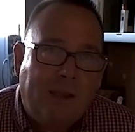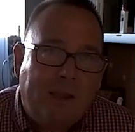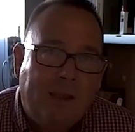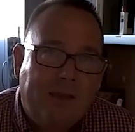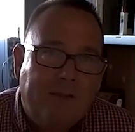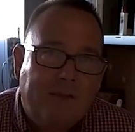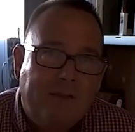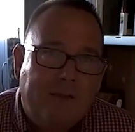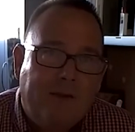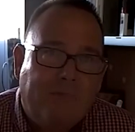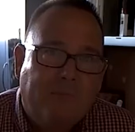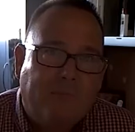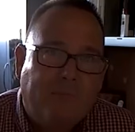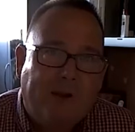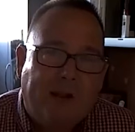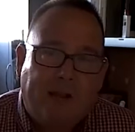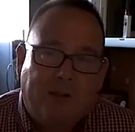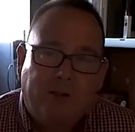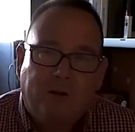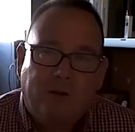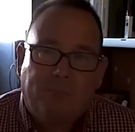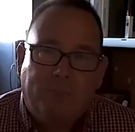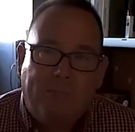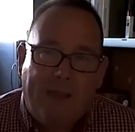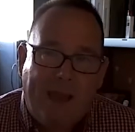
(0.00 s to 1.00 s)
And then when I
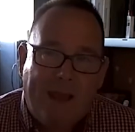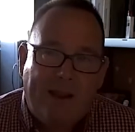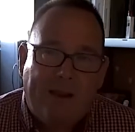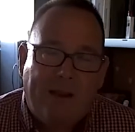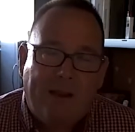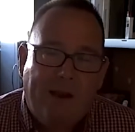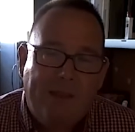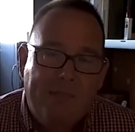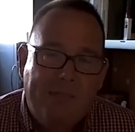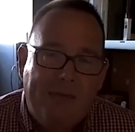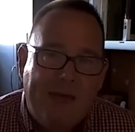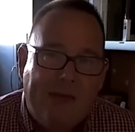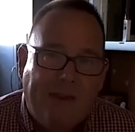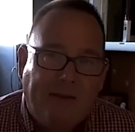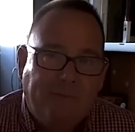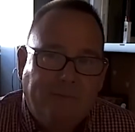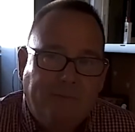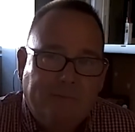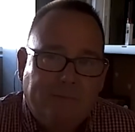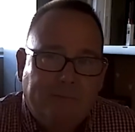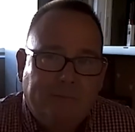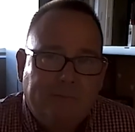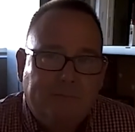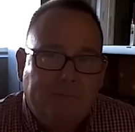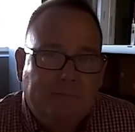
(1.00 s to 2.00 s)
look back on that
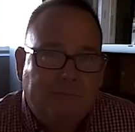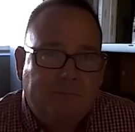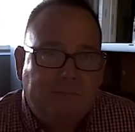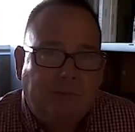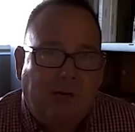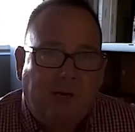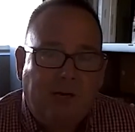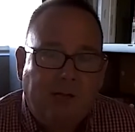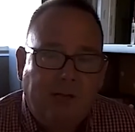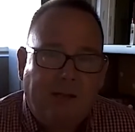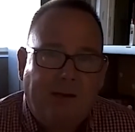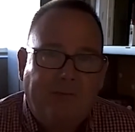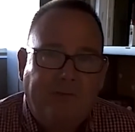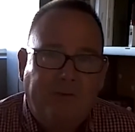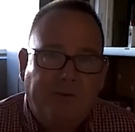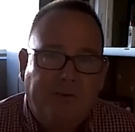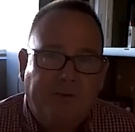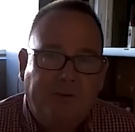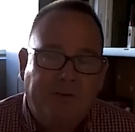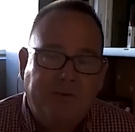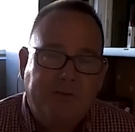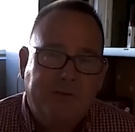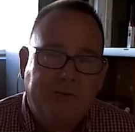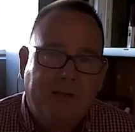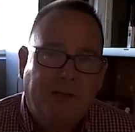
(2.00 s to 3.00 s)
11
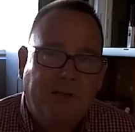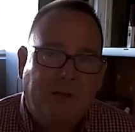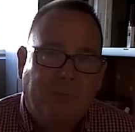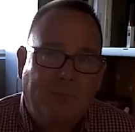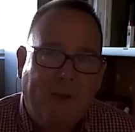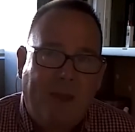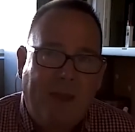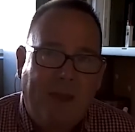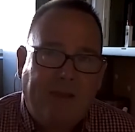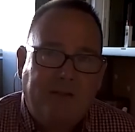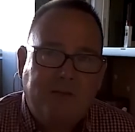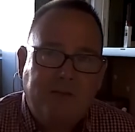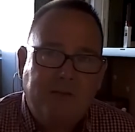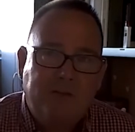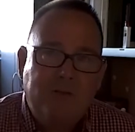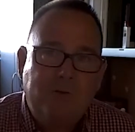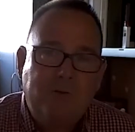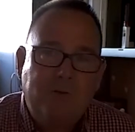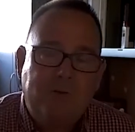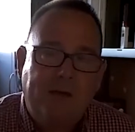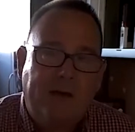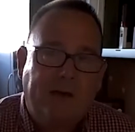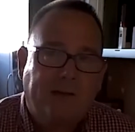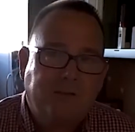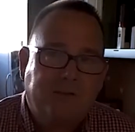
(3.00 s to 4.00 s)
years, I look back to
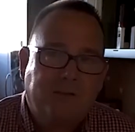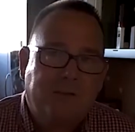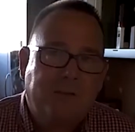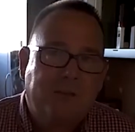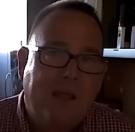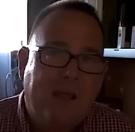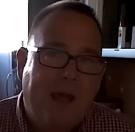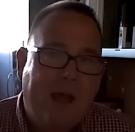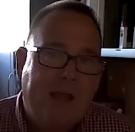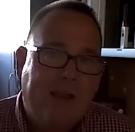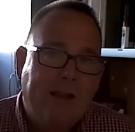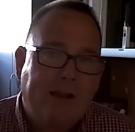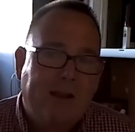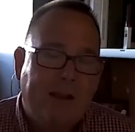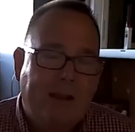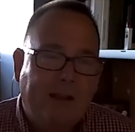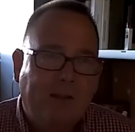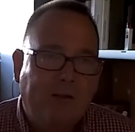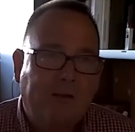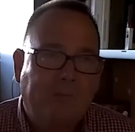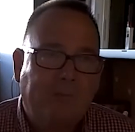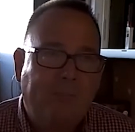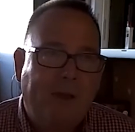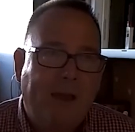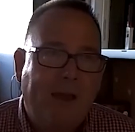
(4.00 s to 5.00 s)
2009, and I
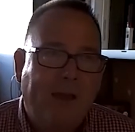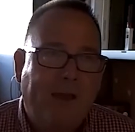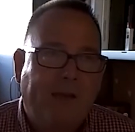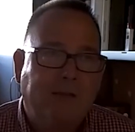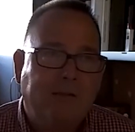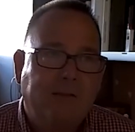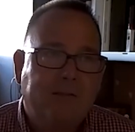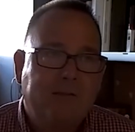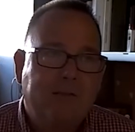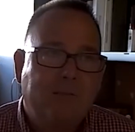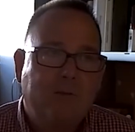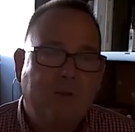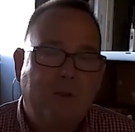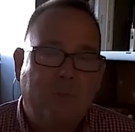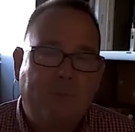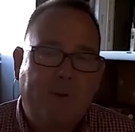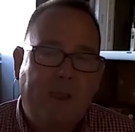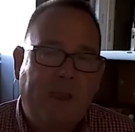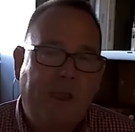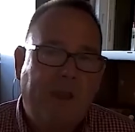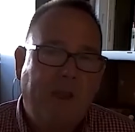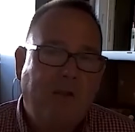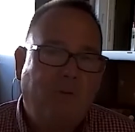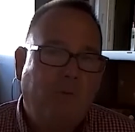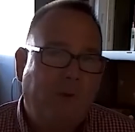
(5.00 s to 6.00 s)
look back at some of the
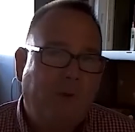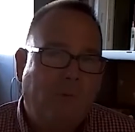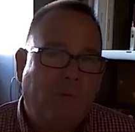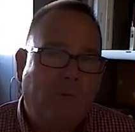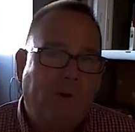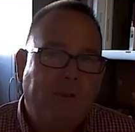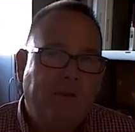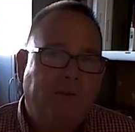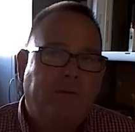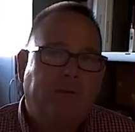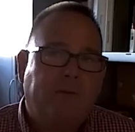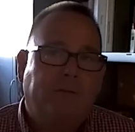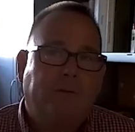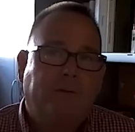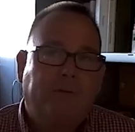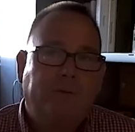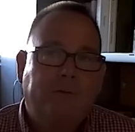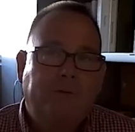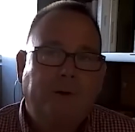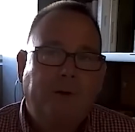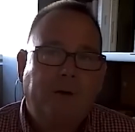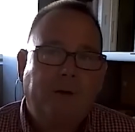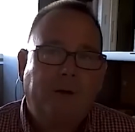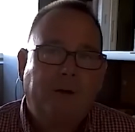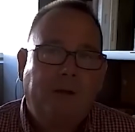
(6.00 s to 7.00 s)
pain we went
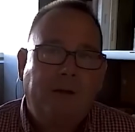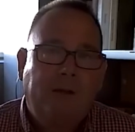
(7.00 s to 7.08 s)
through.